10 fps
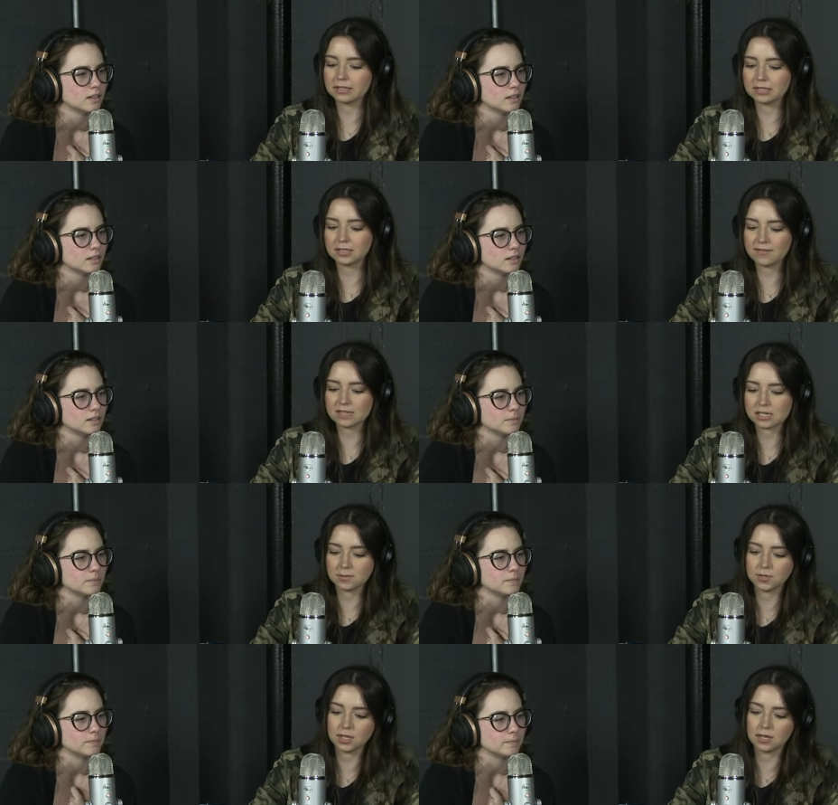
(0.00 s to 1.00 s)
Speaker 1: seven
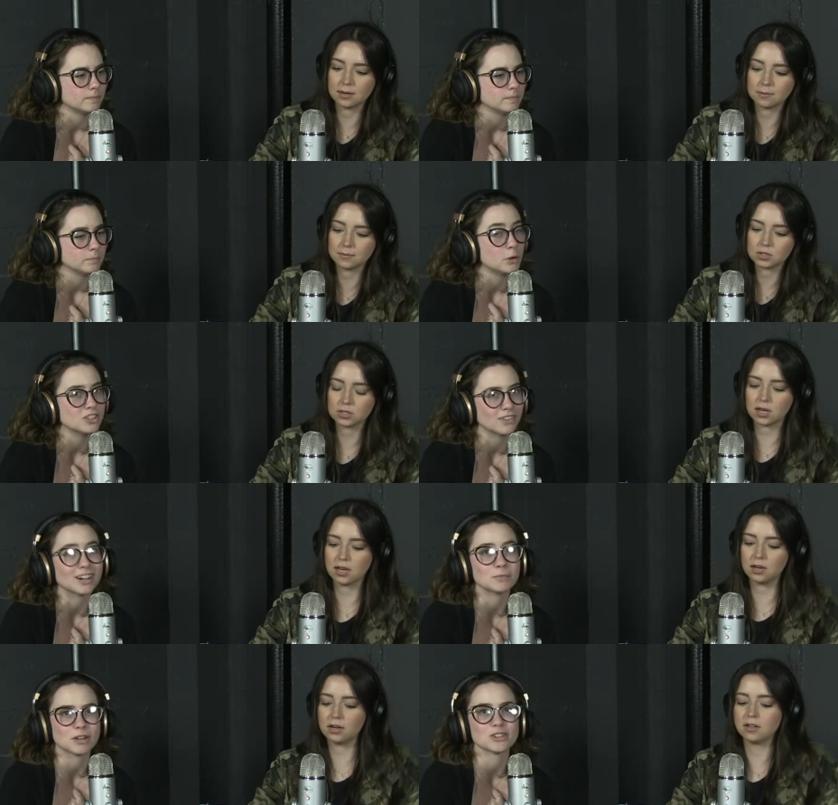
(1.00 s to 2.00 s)
times mm-hmm. today. And mm-hmm.
Speaker 2: both of
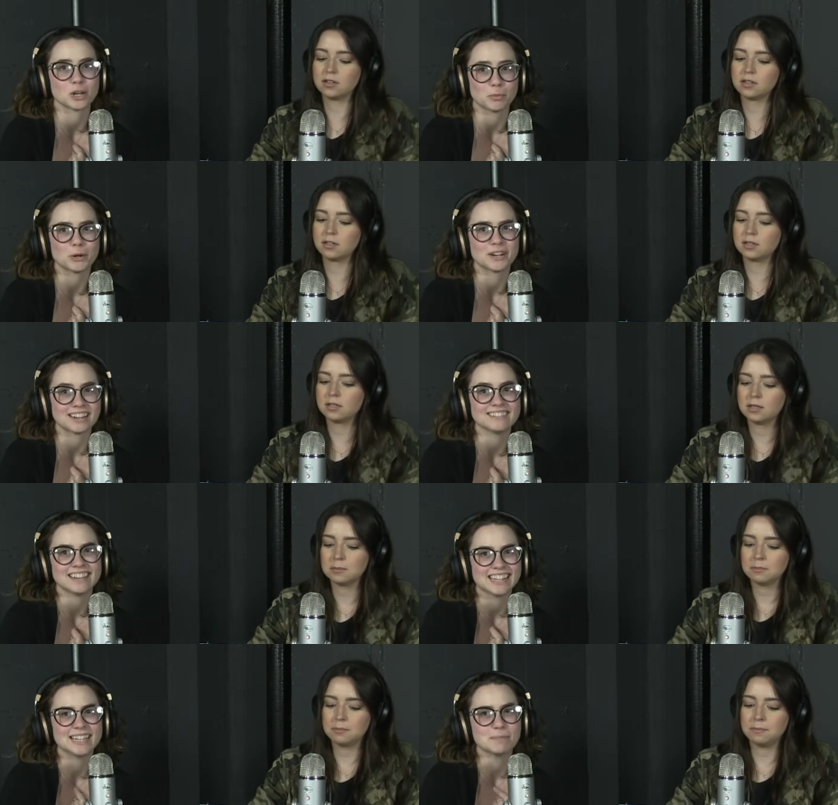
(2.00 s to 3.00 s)
our umbrellas are broken,
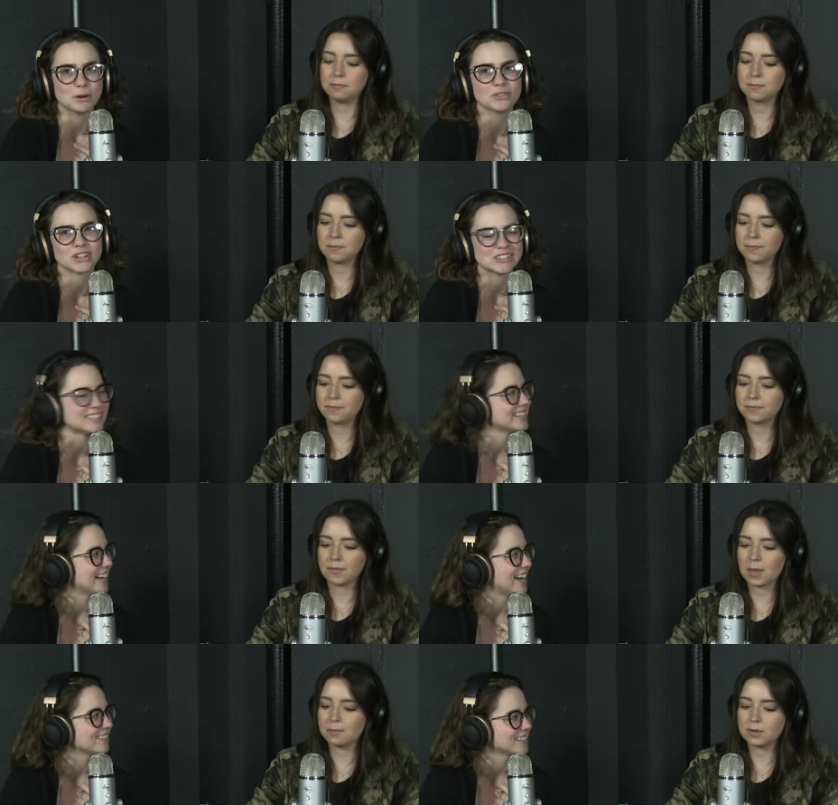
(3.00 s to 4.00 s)
and they both turned
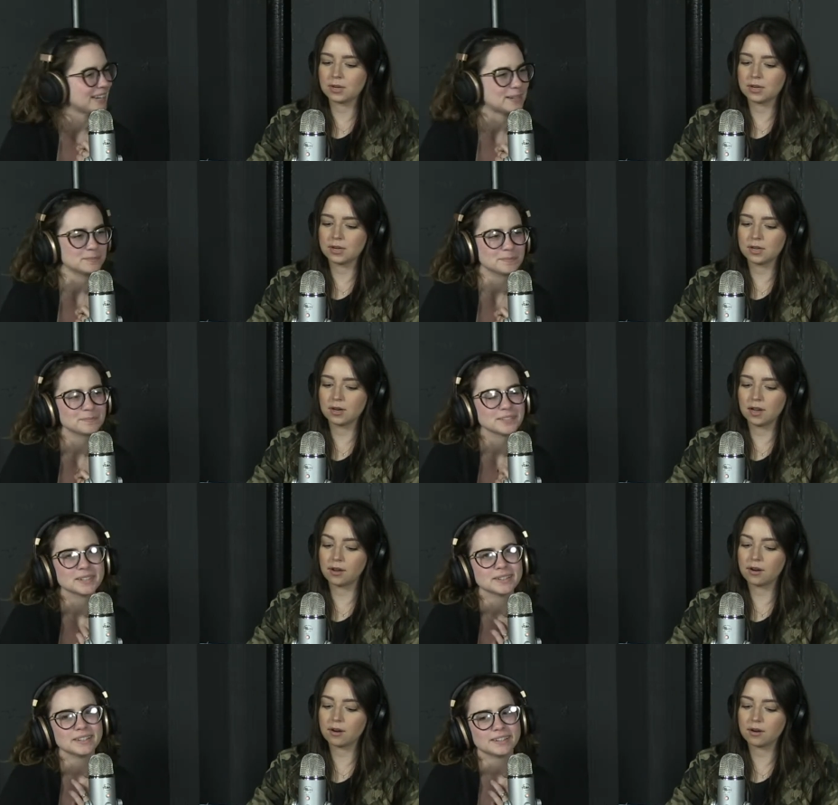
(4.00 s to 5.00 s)
inside out today. Your
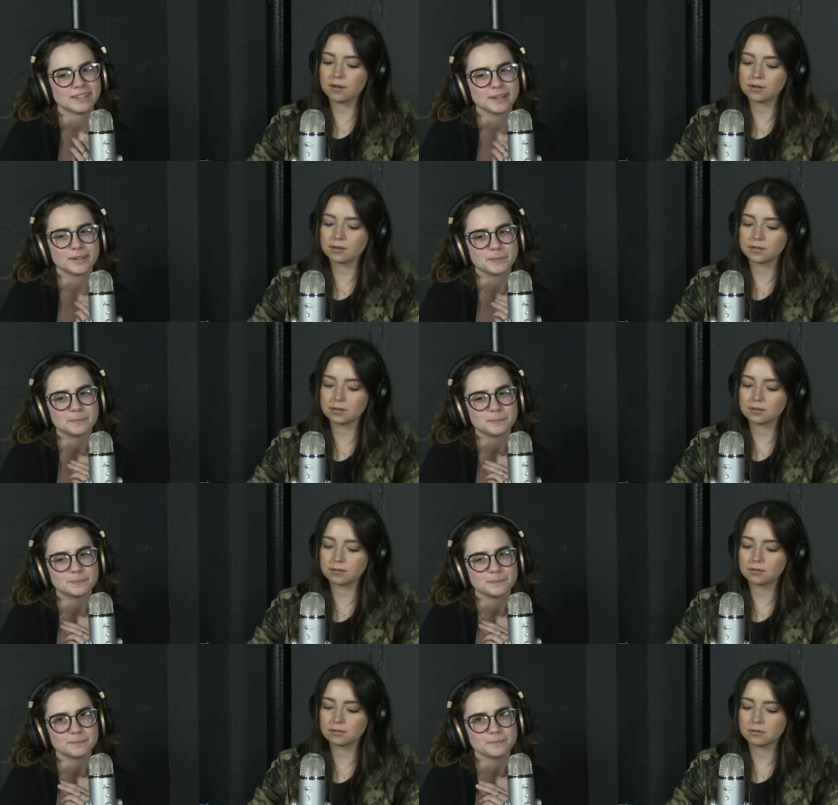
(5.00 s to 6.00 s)
anger.
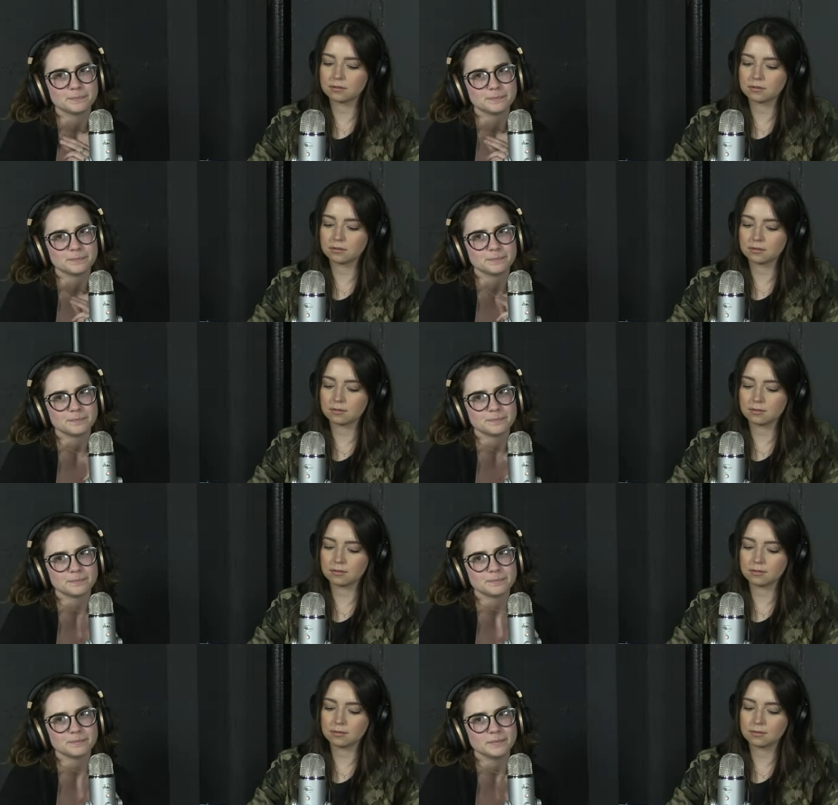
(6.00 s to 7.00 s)
Um,
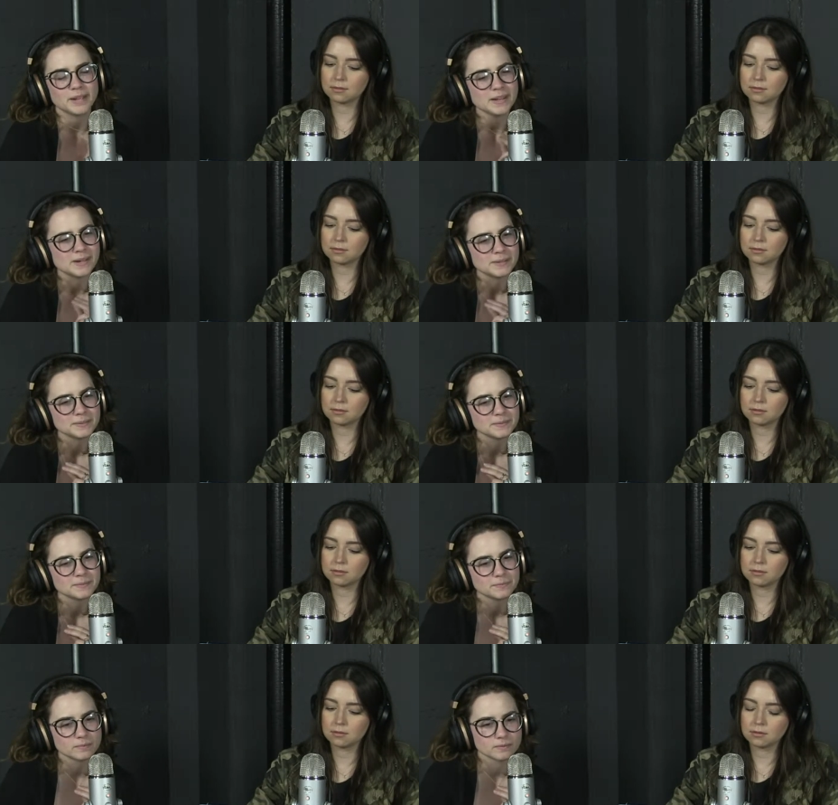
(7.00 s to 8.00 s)
yeah.
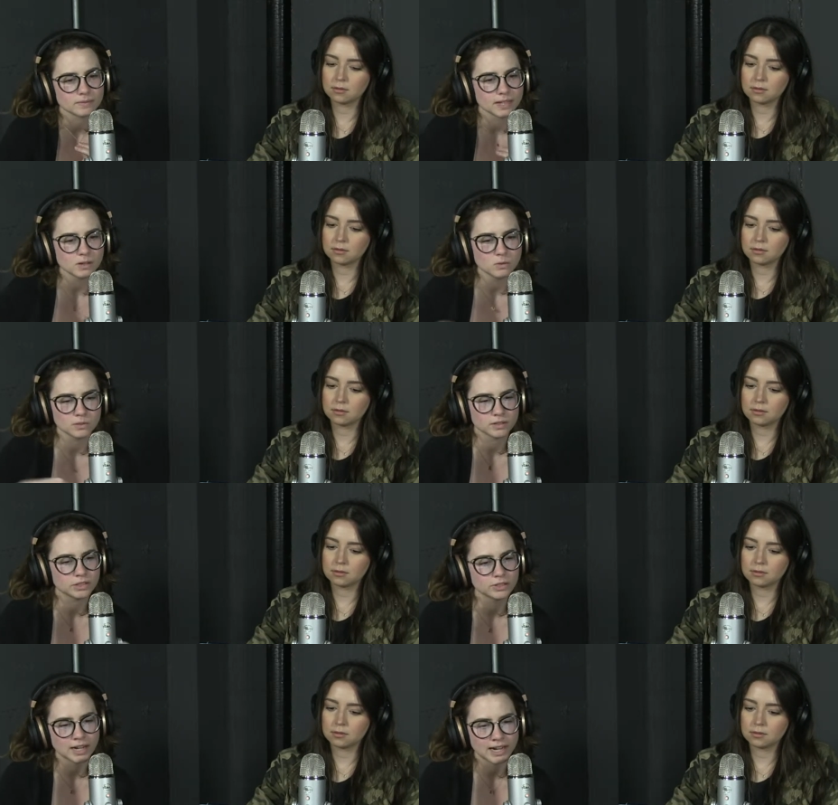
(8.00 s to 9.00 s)
I don't
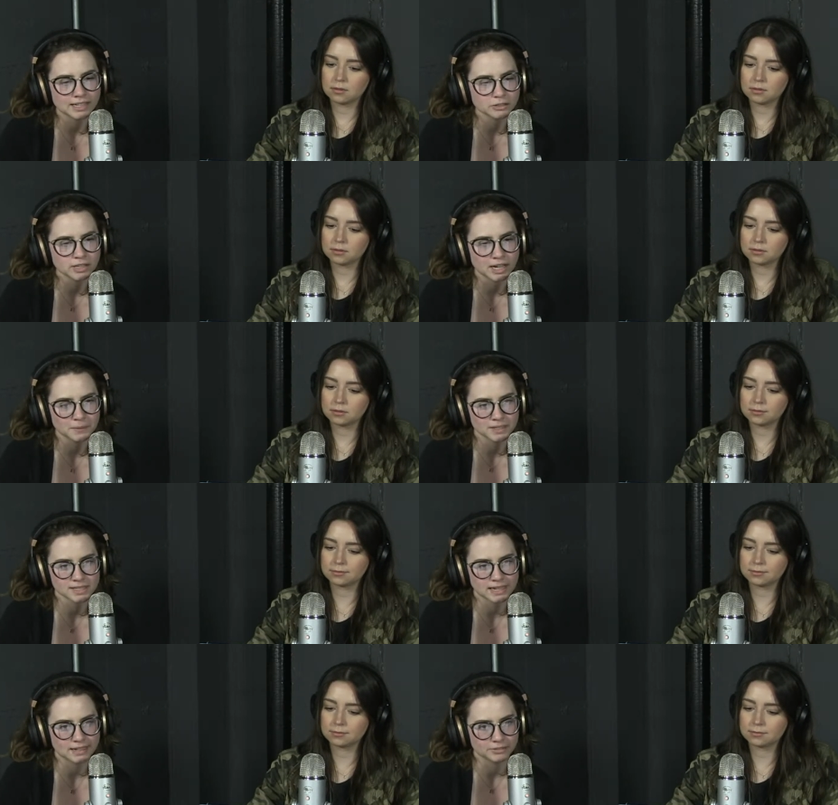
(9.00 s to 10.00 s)
do not I do not want to
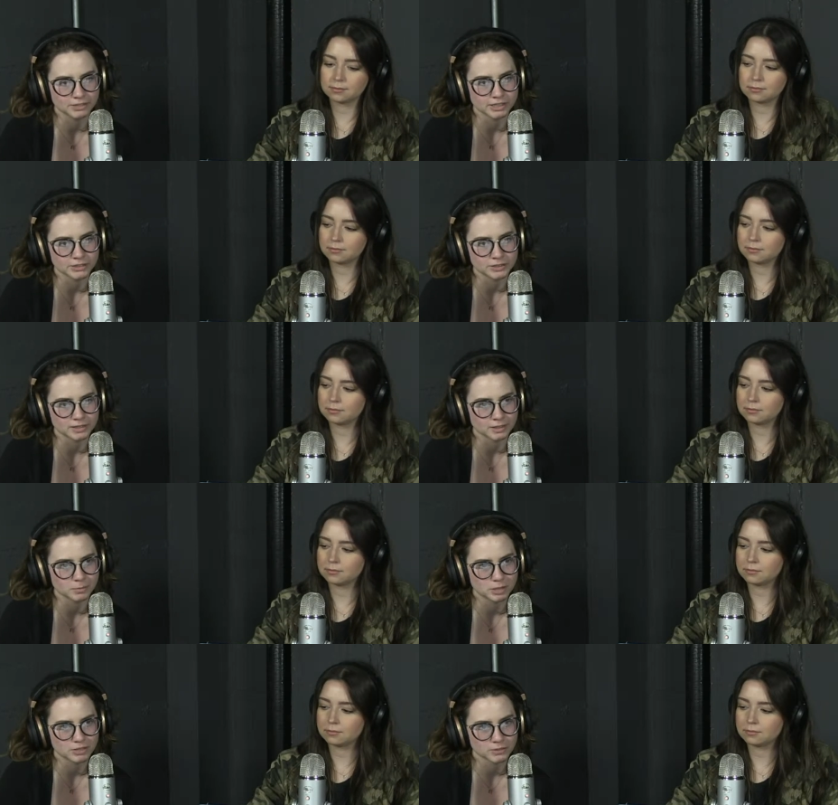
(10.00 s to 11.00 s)
sign up for the newsletter.
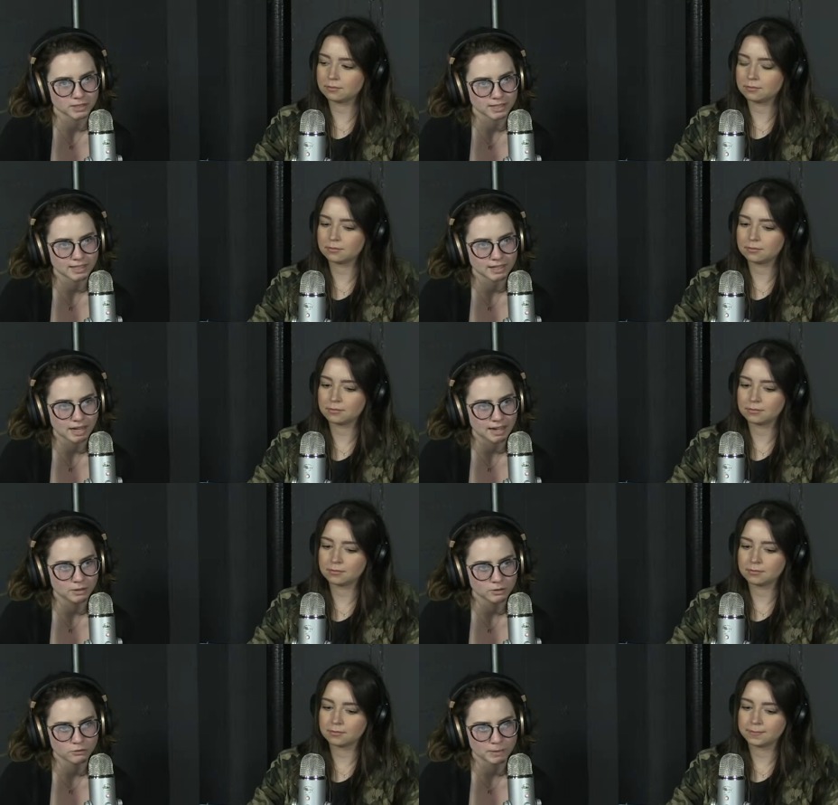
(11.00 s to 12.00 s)
Pitchfork, get
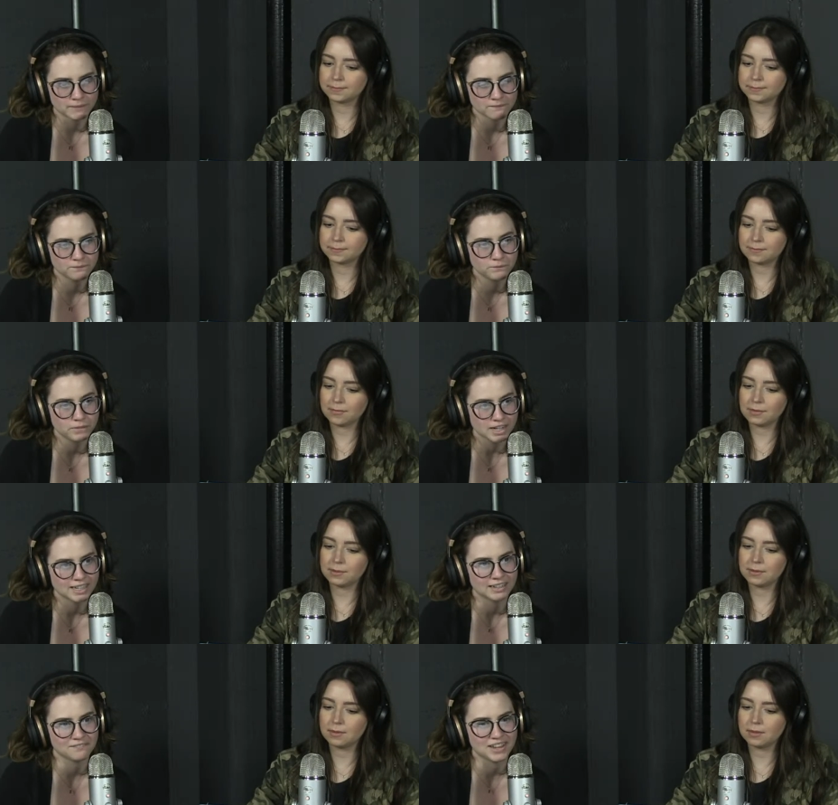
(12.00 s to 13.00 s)
out of my
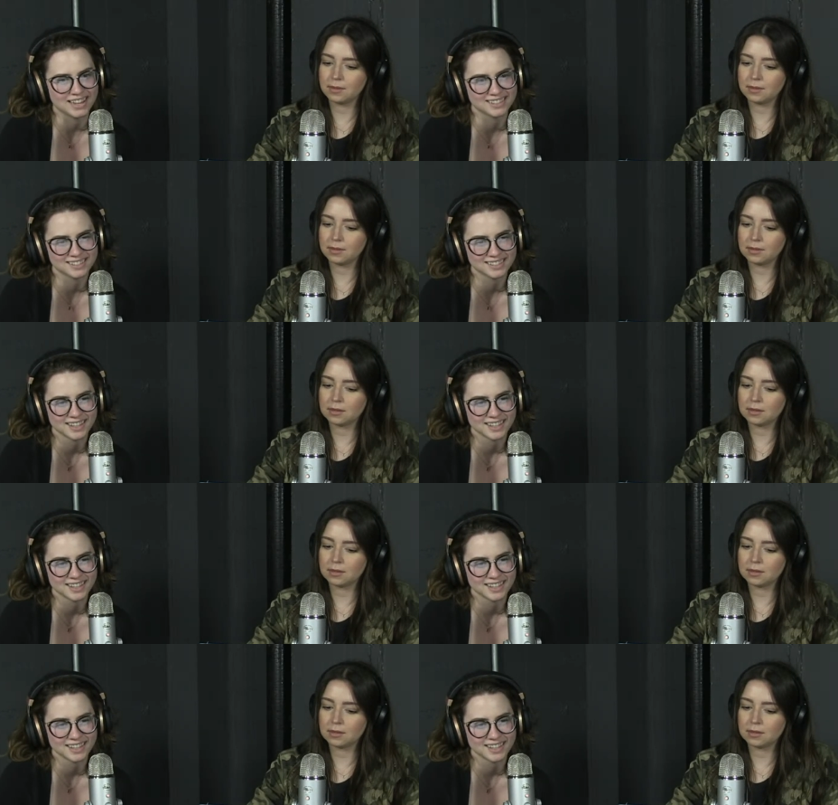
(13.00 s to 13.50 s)
fucking face.